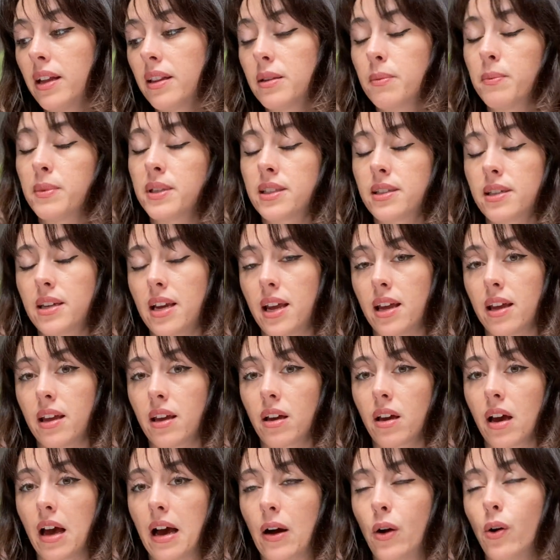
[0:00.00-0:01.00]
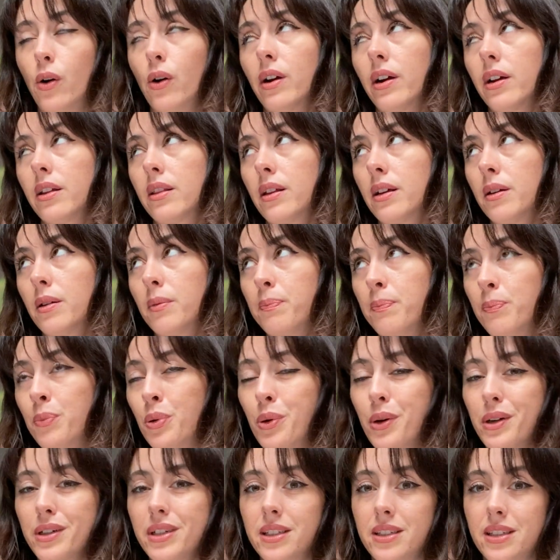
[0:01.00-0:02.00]
the mistake or the
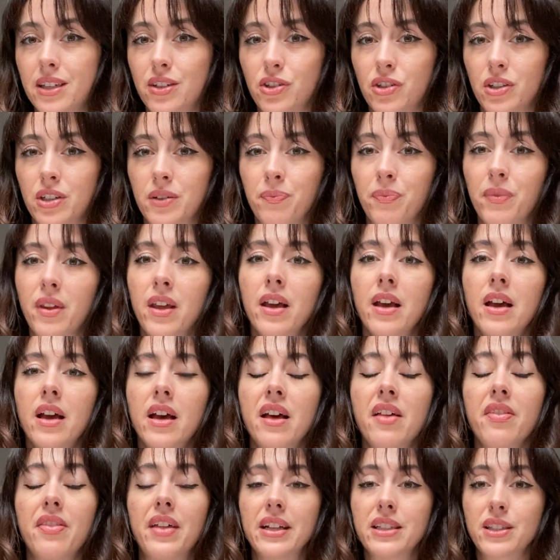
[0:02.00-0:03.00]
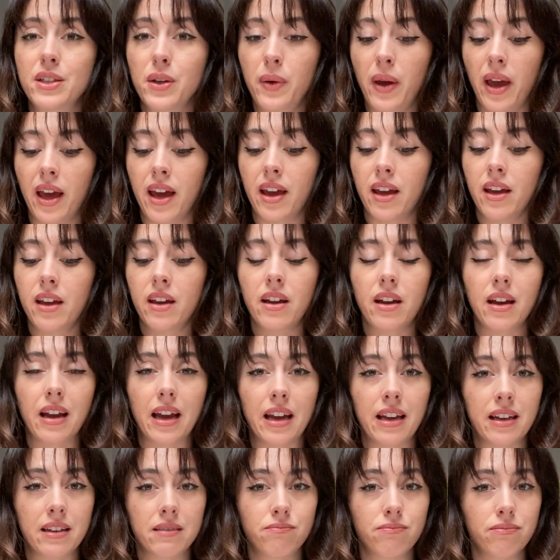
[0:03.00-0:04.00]
poor decision. That's
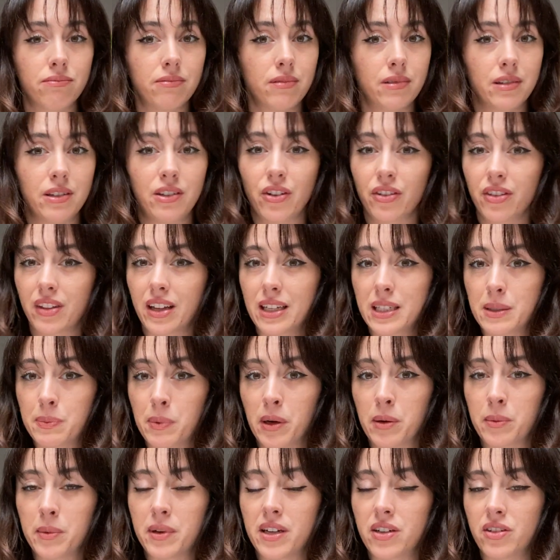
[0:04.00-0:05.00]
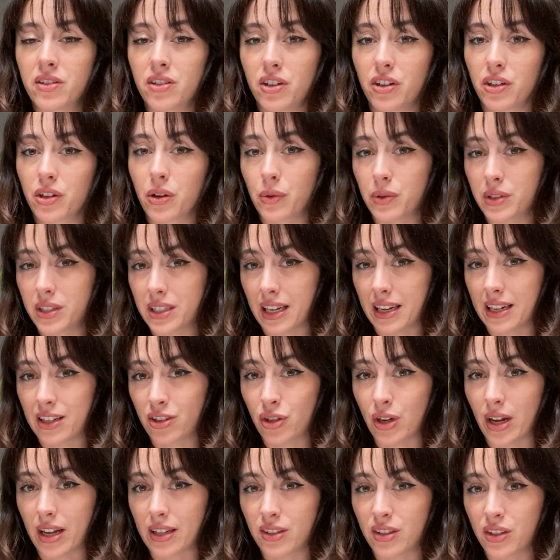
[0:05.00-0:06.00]
okay. Nothing is permanent. You're going to get a
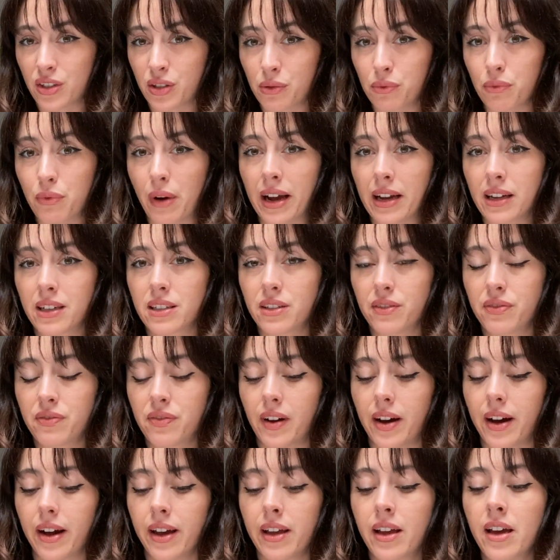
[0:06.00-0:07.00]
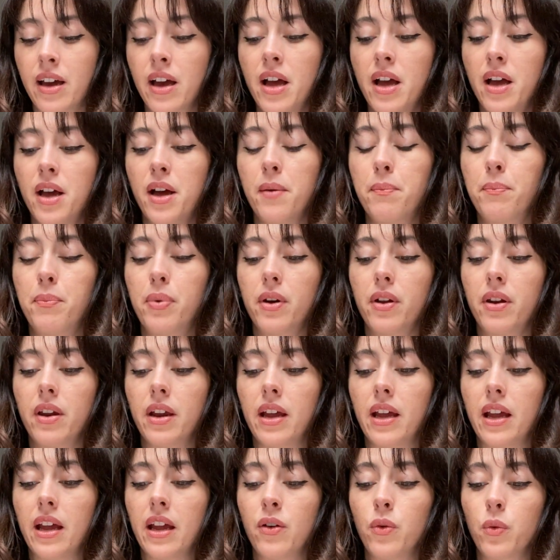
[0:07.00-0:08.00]
chance to rectify. But
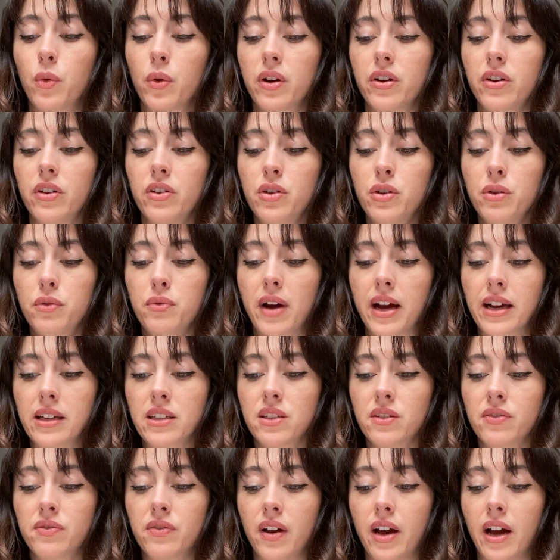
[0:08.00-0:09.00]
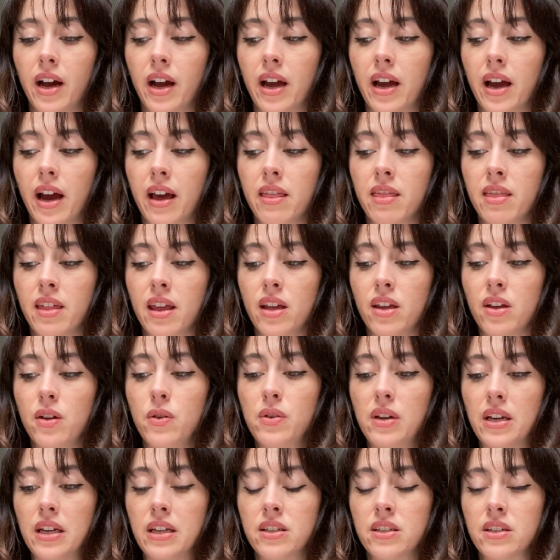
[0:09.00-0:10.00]
in order to rectify, I think you
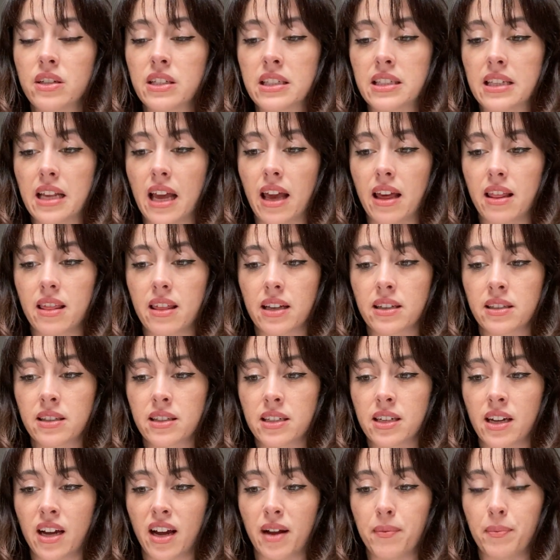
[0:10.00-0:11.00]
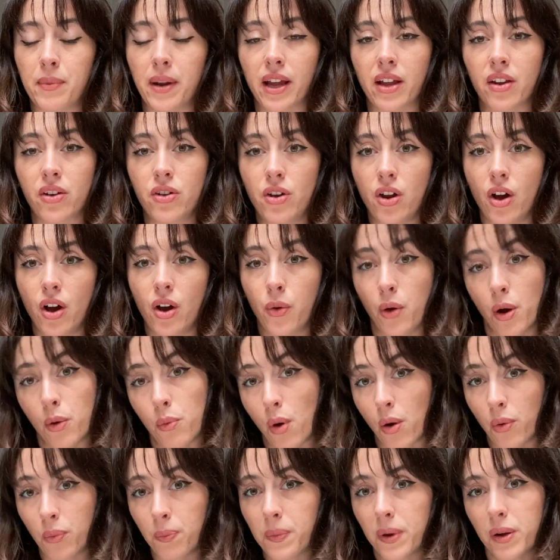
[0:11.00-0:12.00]
need to say this time, like, no, I
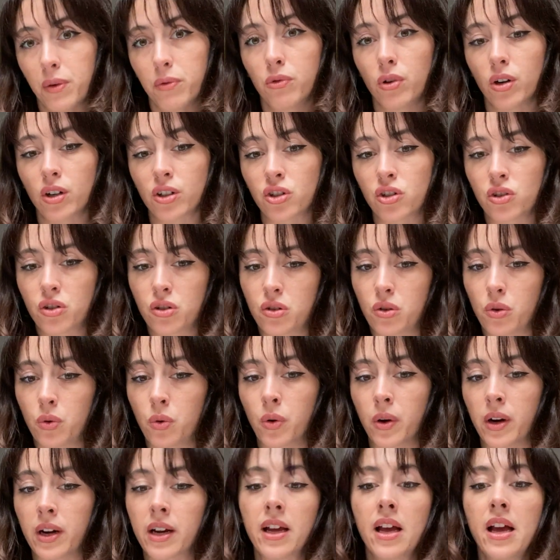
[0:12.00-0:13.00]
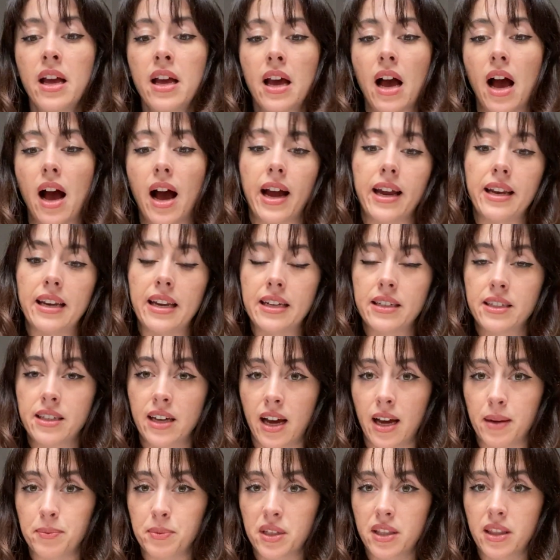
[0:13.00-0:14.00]
won't be rushed, or I need
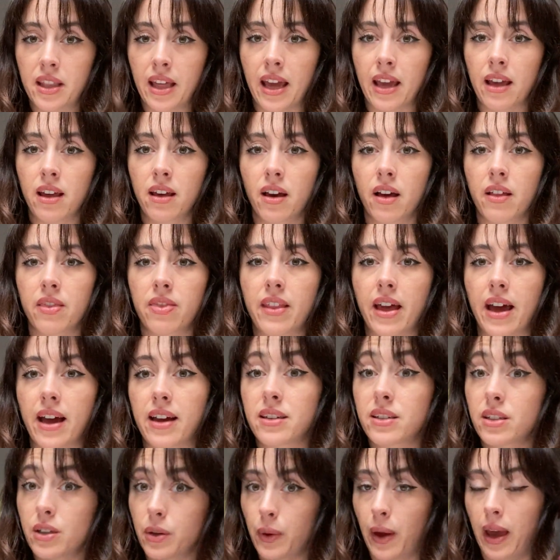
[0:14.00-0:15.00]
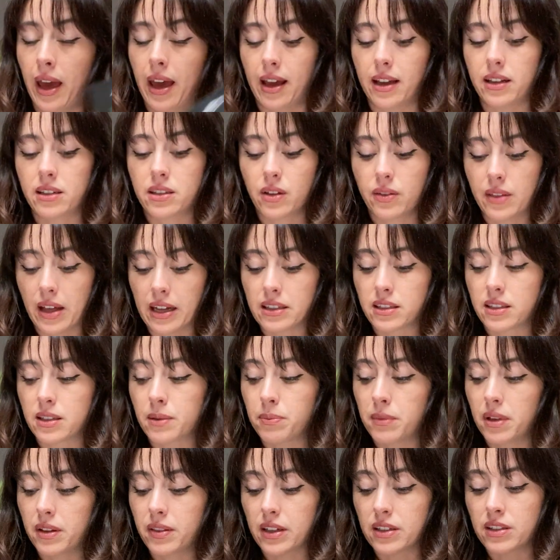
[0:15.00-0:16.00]
time to think on that, okay? So that's
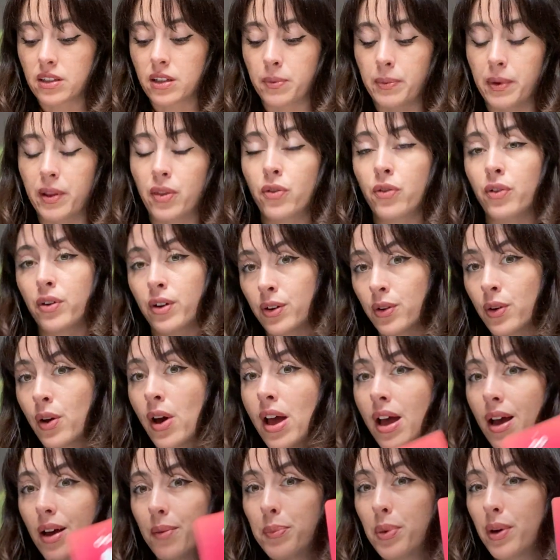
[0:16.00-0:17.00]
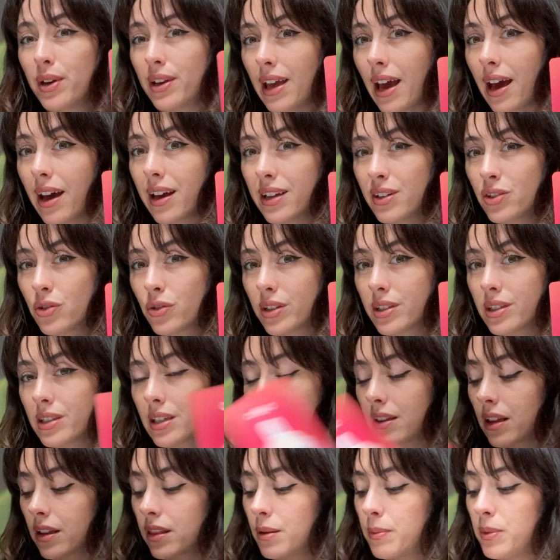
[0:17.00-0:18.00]
something that's coming through. But yeah, interesting
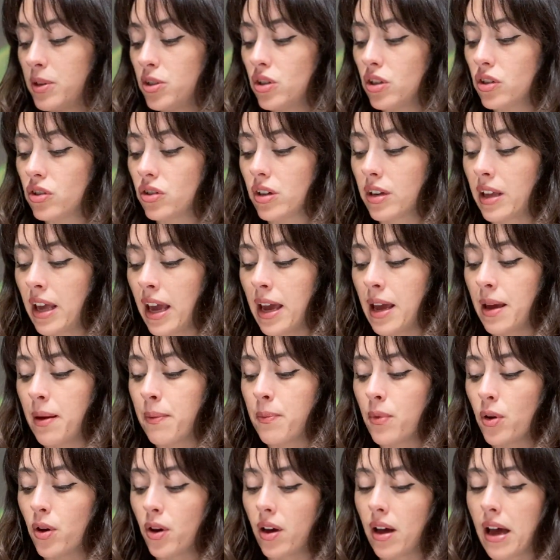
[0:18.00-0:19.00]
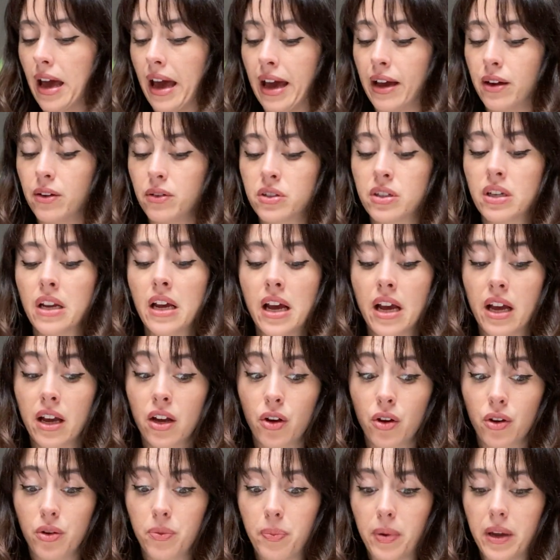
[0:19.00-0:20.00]
that the Magician came out.
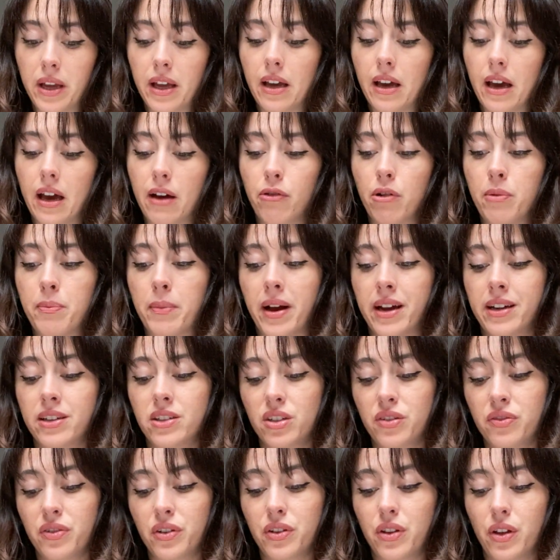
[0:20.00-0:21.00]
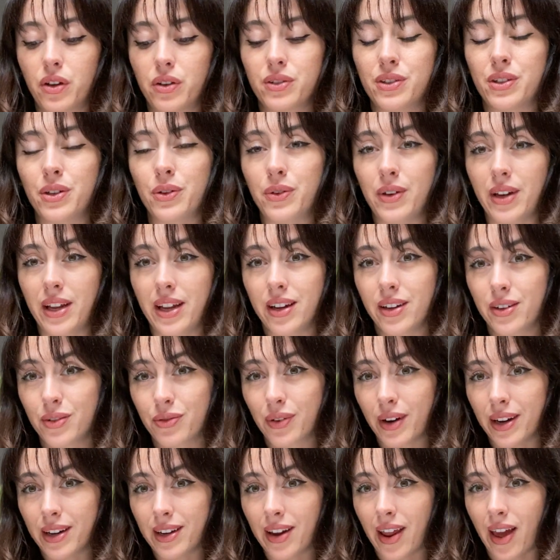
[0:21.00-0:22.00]
Could be a reminder for those who need
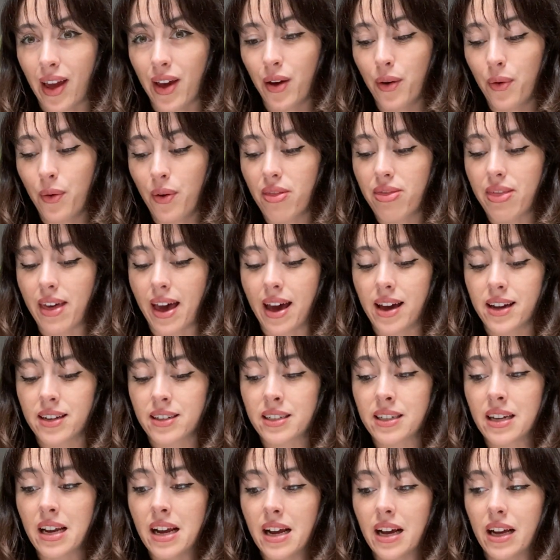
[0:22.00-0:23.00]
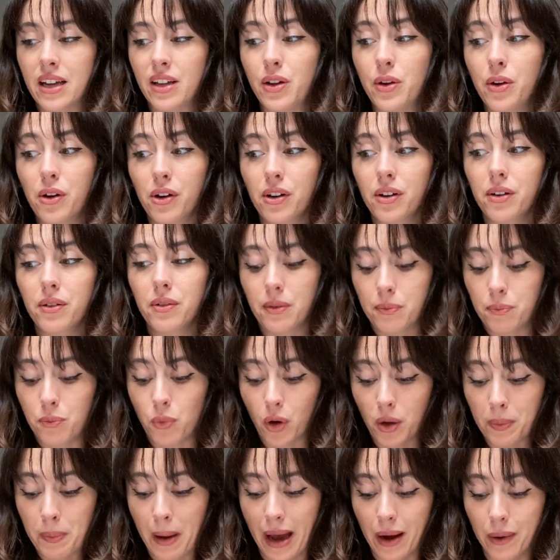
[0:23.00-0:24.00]
right now that you're
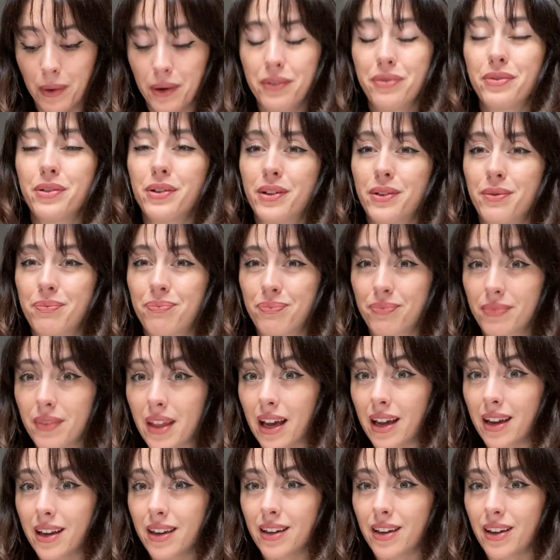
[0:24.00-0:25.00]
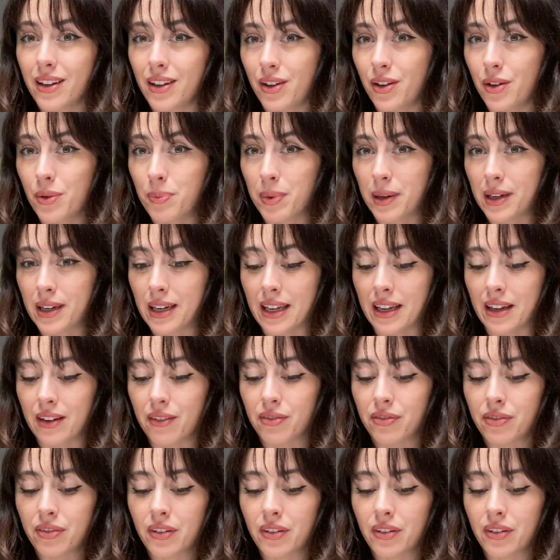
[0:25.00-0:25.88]
more powerful than you believe.